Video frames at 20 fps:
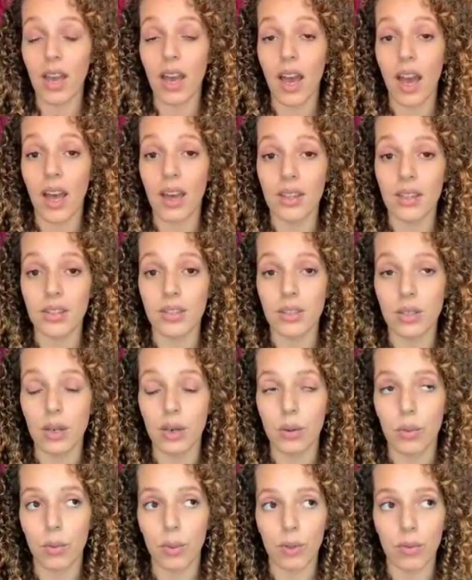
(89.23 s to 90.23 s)
And
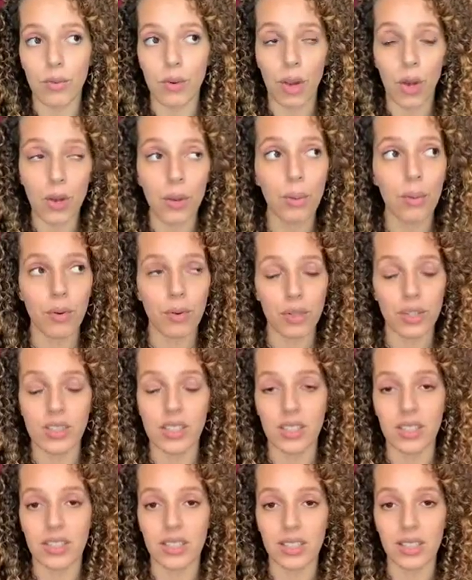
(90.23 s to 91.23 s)
with low
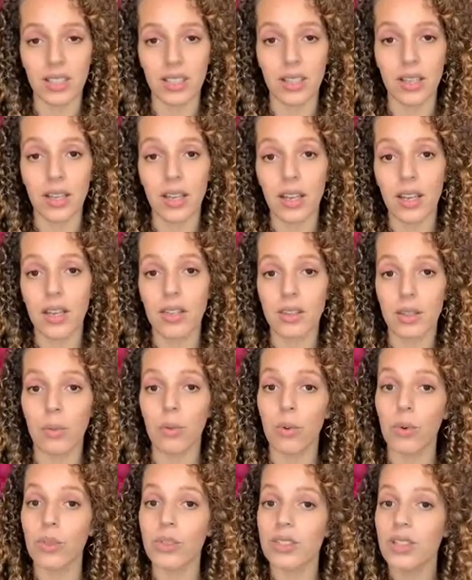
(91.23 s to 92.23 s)
porosity, the
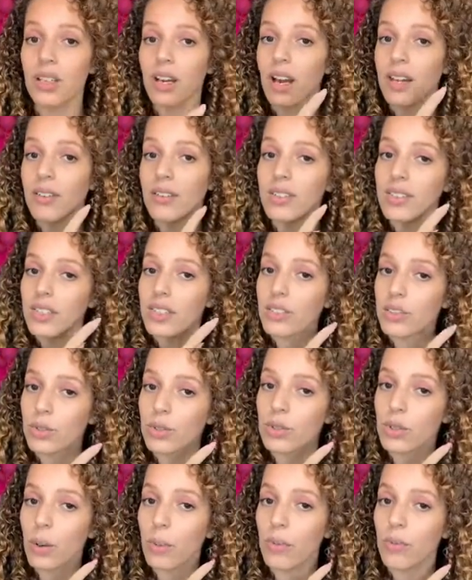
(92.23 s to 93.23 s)
water kind of sits
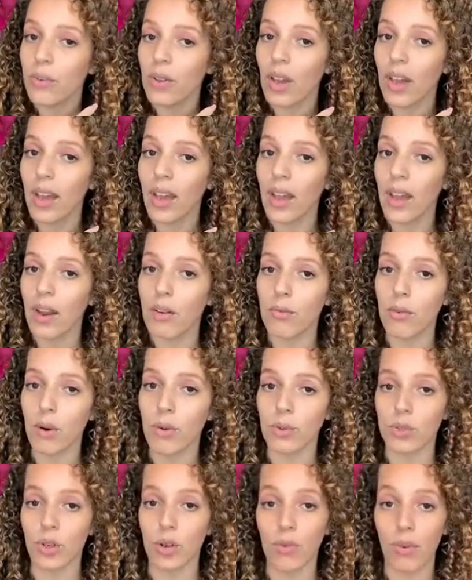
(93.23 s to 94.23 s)
on top of your hair and
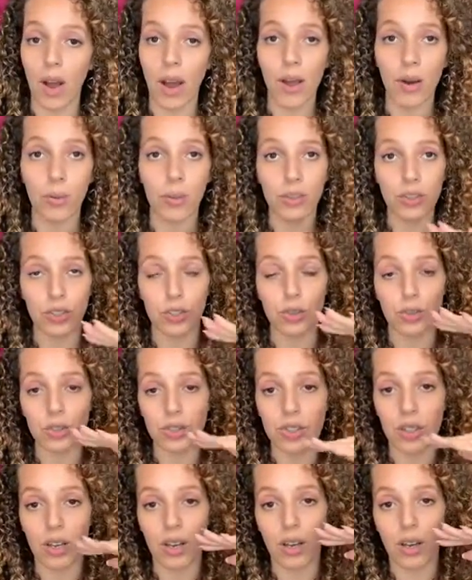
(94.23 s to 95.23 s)
rolls off. I always use
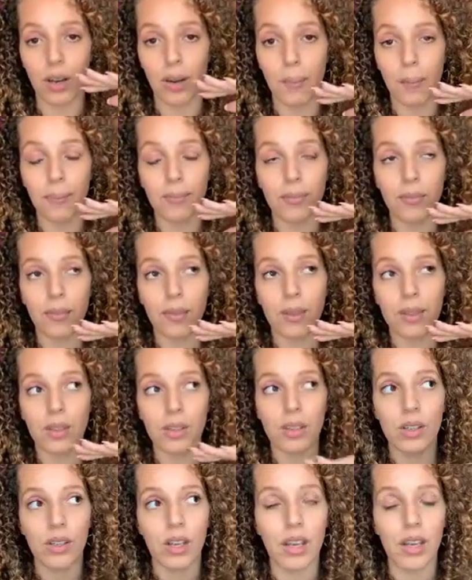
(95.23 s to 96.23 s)
the
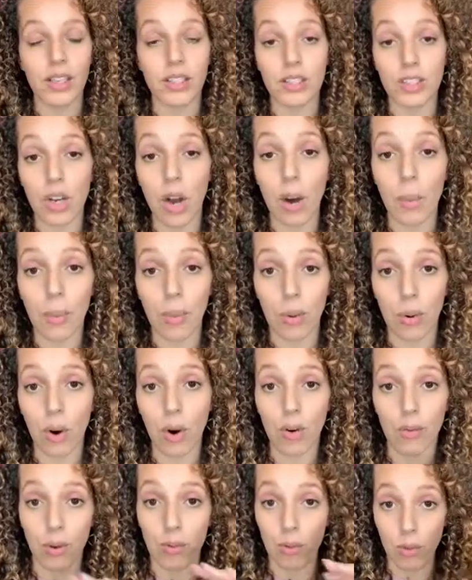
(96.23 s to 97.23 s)
example
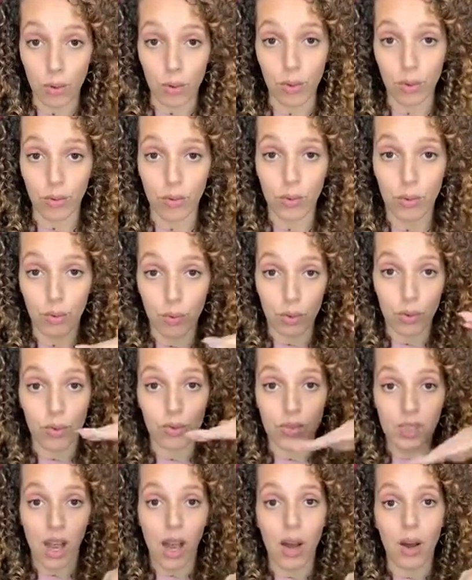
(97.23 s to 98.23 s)
of a roof, the
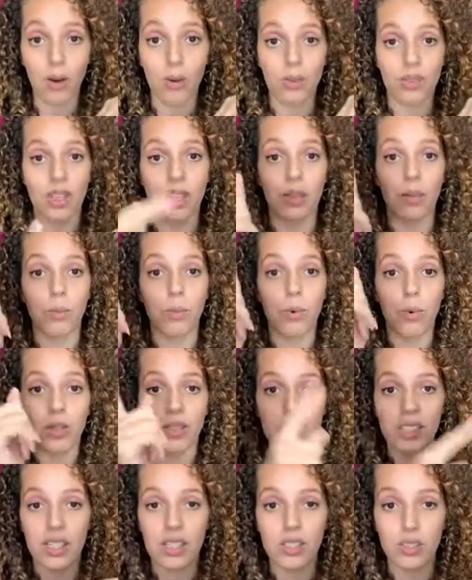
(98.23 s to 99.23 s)
roof tiles, and the water
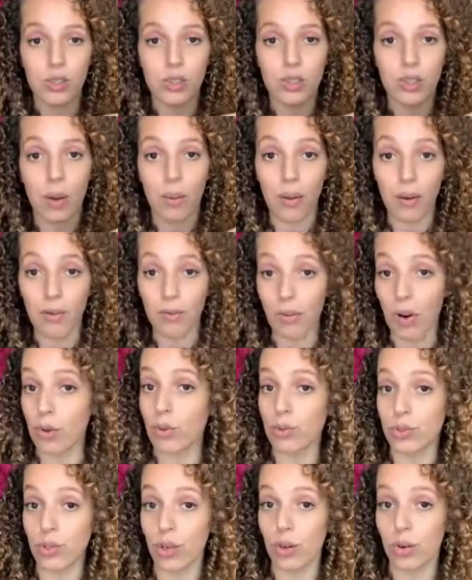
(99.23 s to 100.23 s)
sits on top and
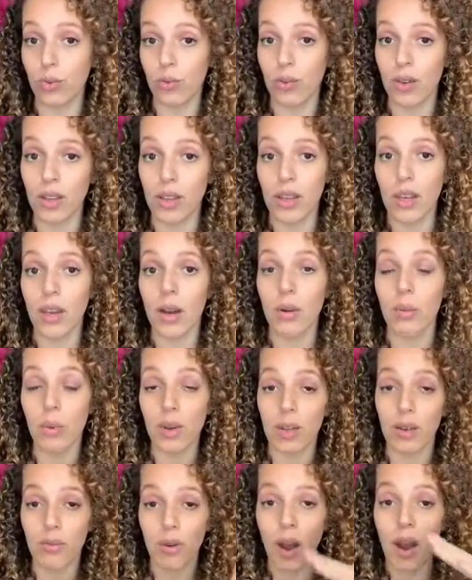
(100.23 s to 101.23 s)
rolls off.
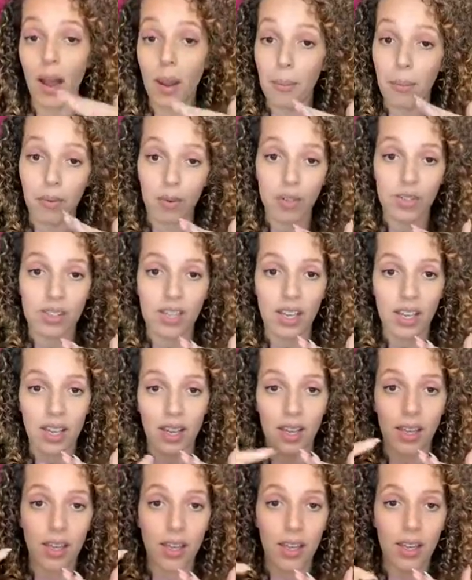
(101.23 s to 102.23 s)
With high
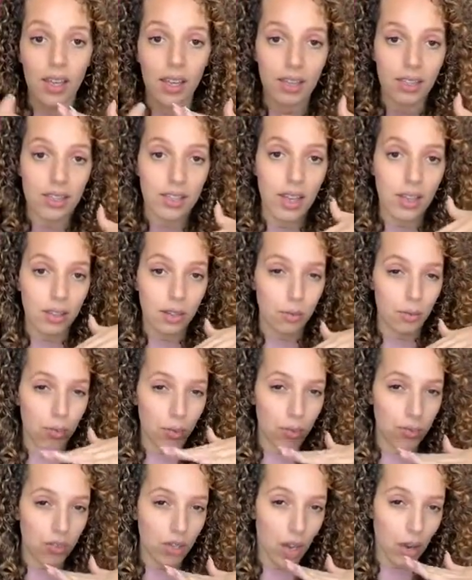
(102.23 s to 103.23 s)
porosity, it's like the
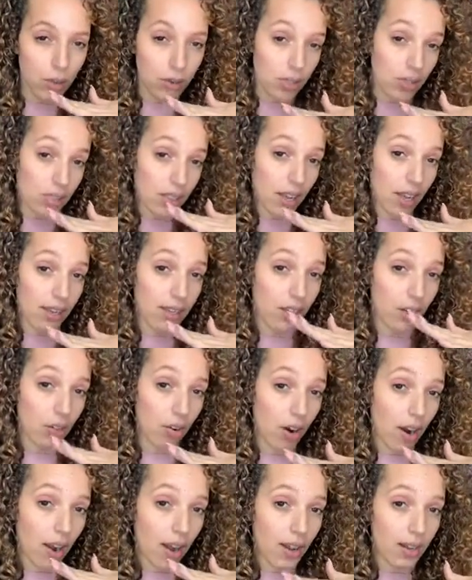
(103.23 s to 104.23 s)
roof tiles are slightly
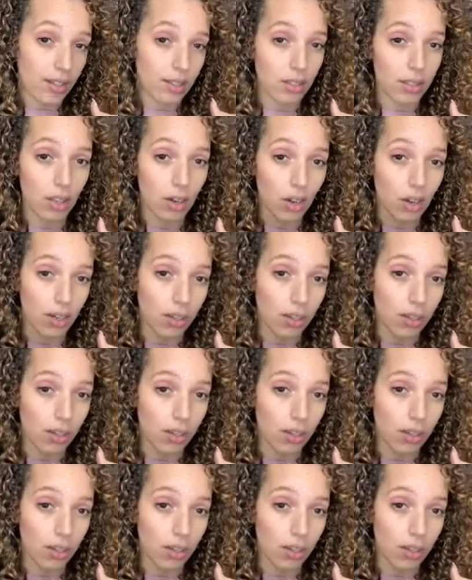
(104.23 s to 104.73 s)
cracked,